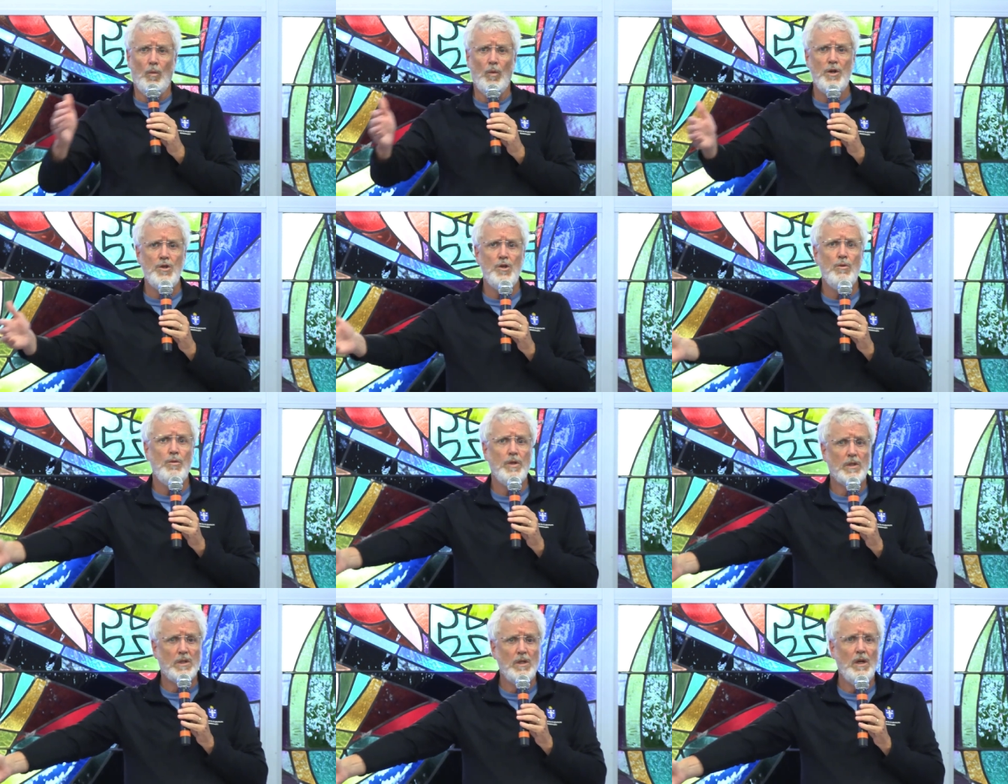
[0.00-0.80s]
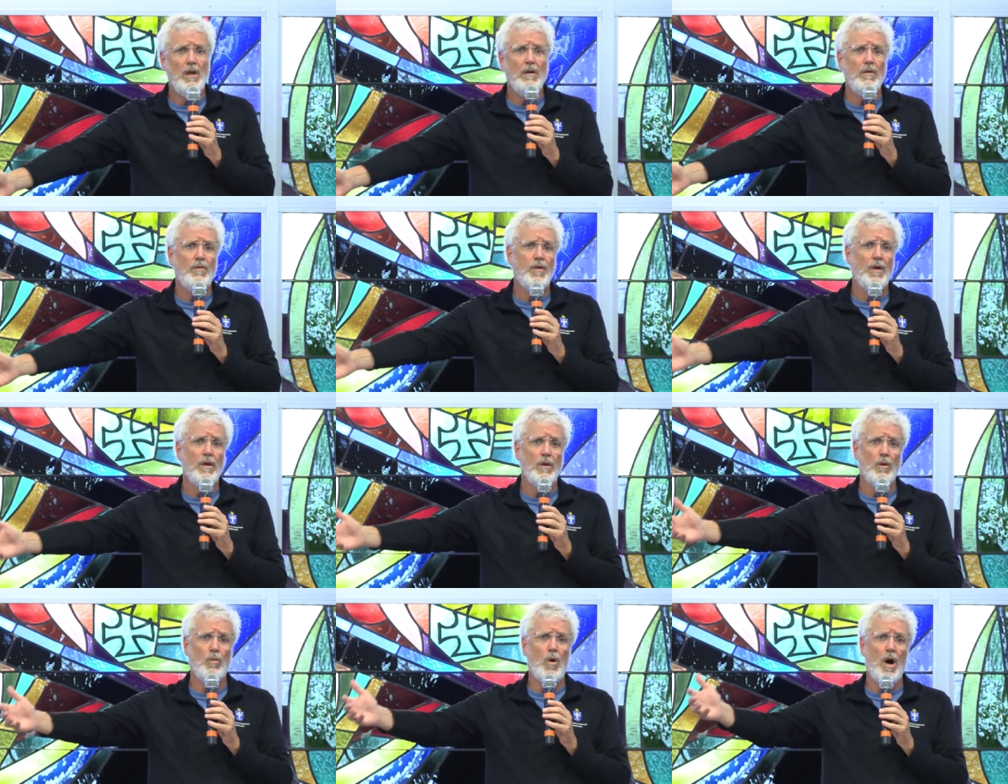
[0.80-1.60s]
When you receive
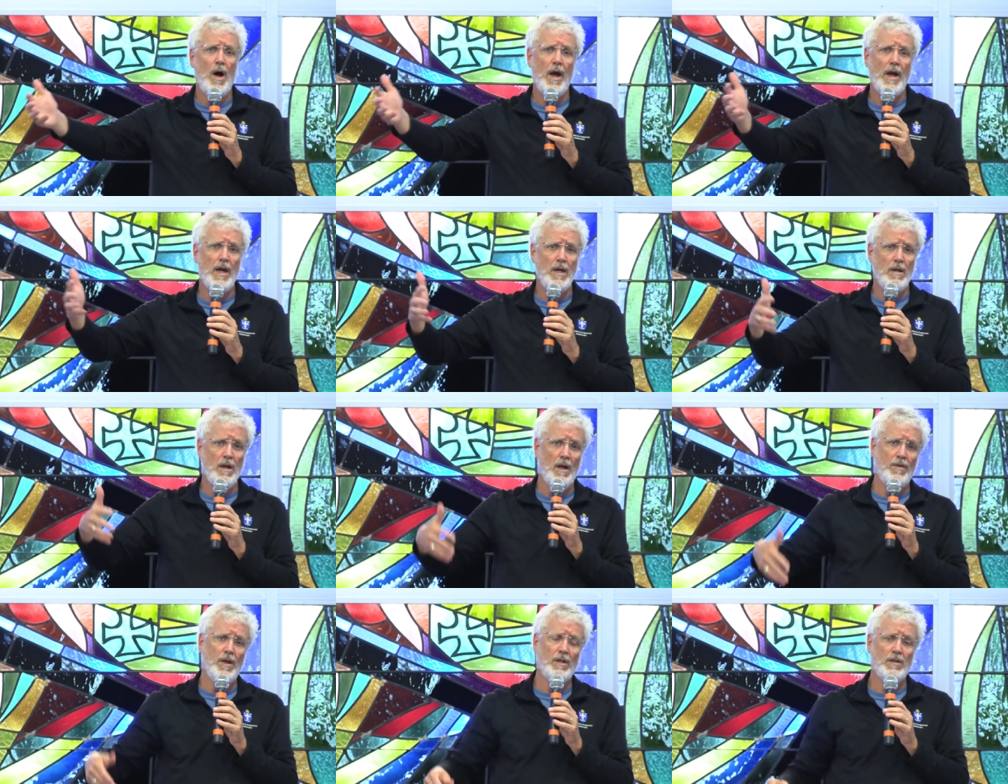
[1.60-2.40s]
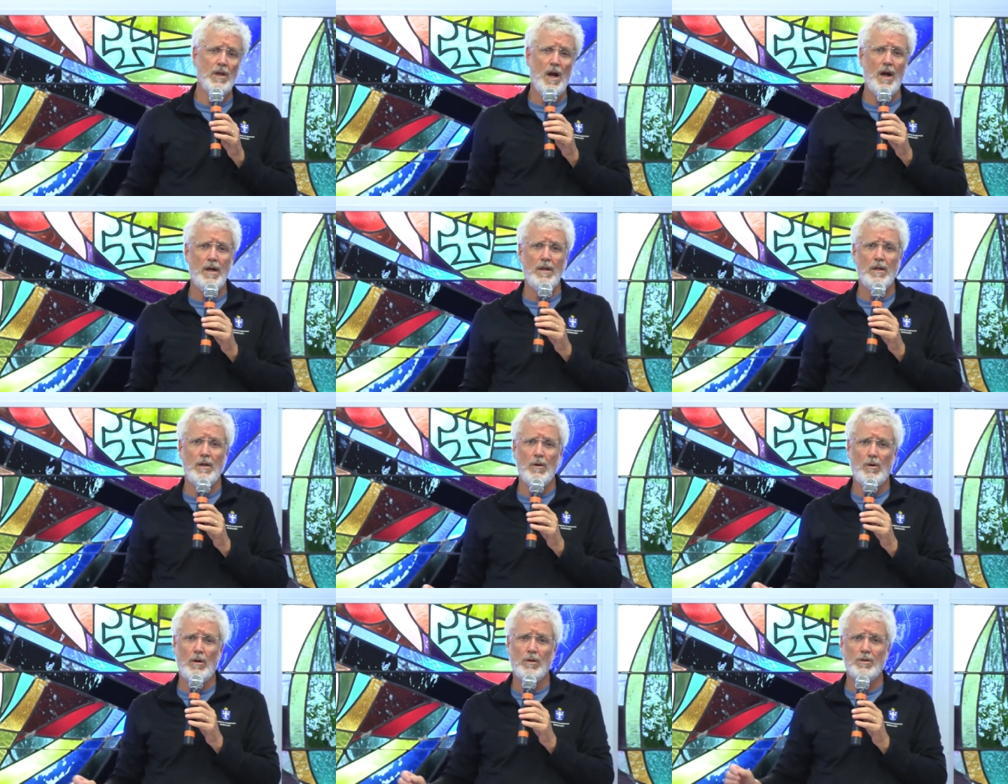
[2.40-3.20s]
the wine at the side of
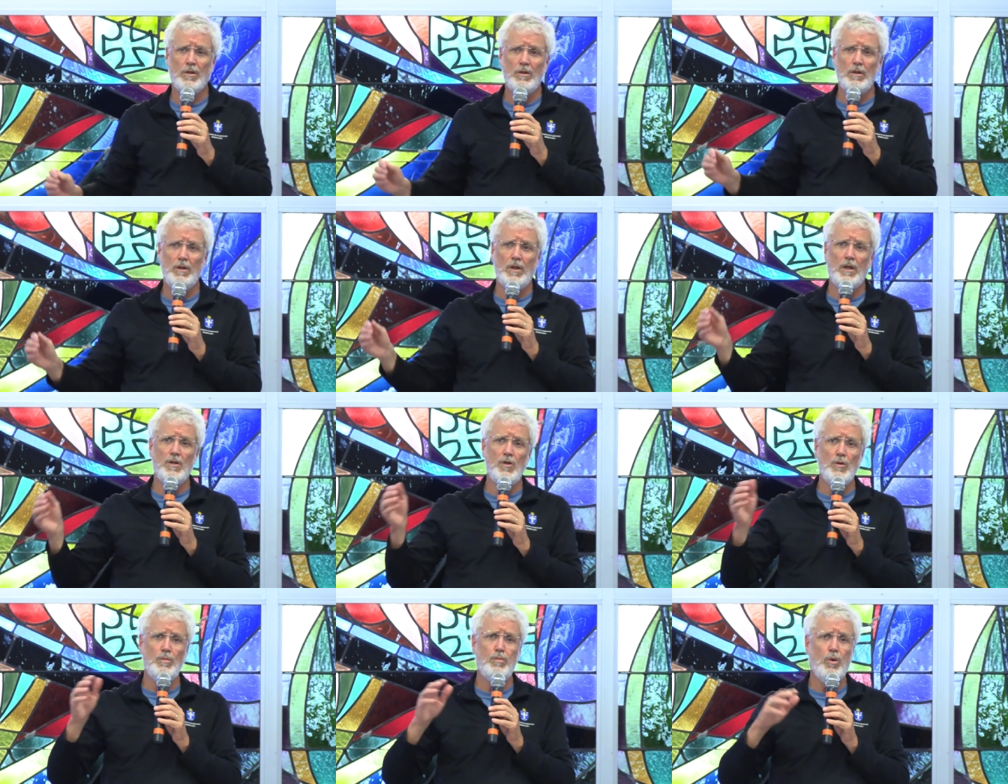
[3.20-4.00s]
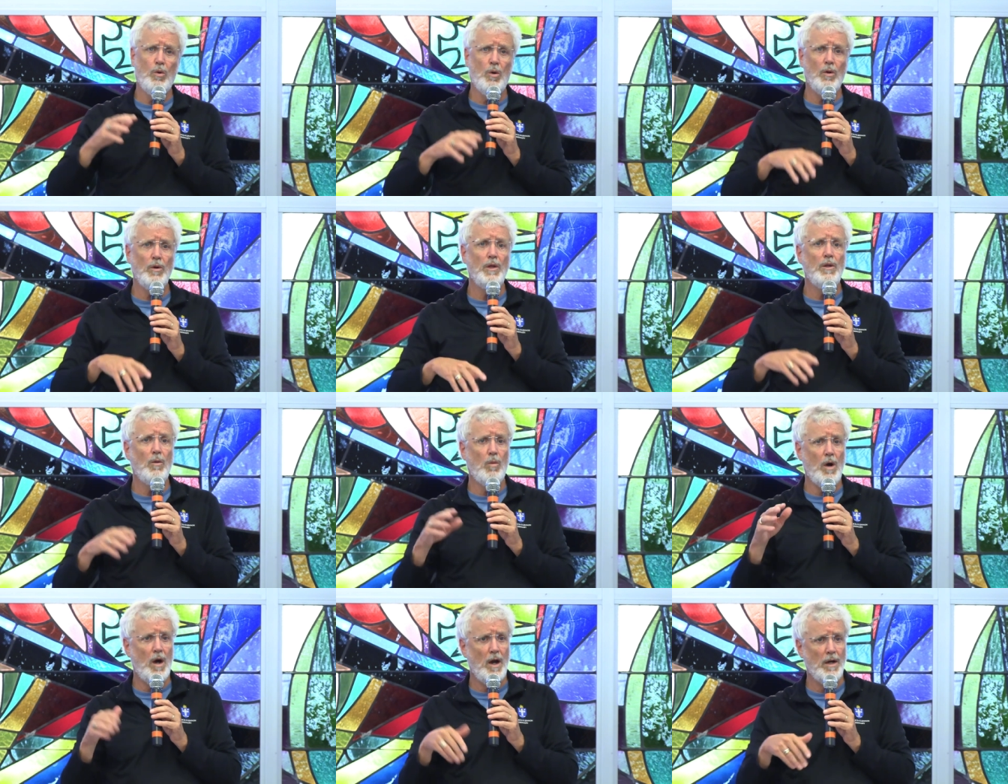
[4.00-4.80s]
the altar and you pour in the
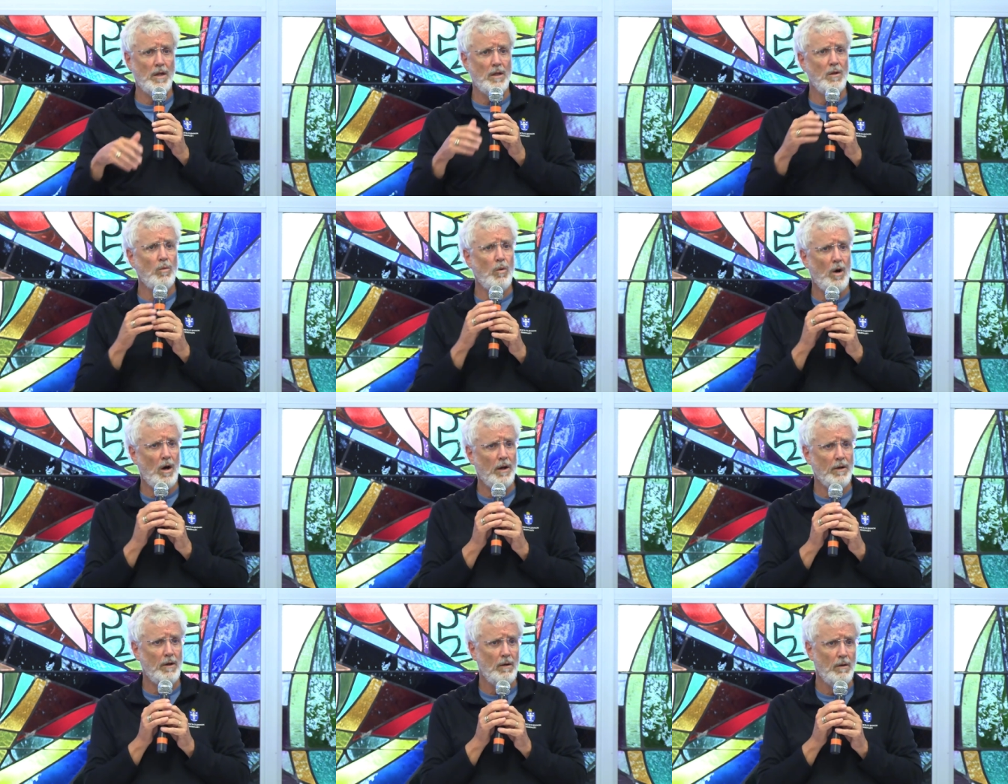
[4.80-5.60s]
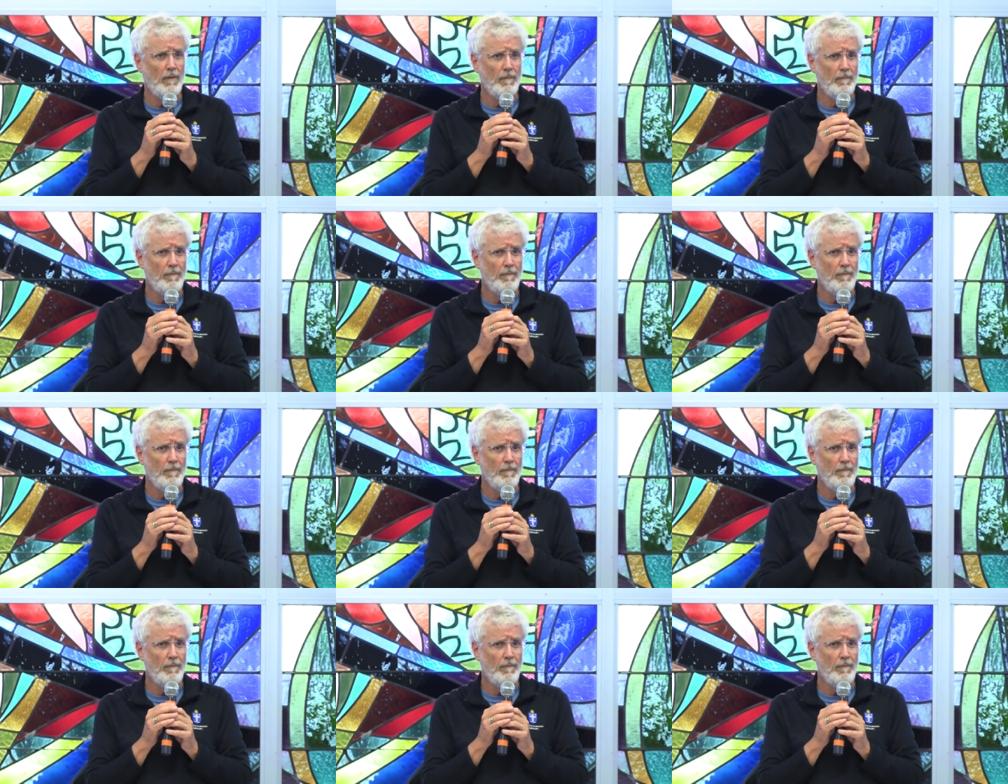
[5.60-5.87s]
wine and the water,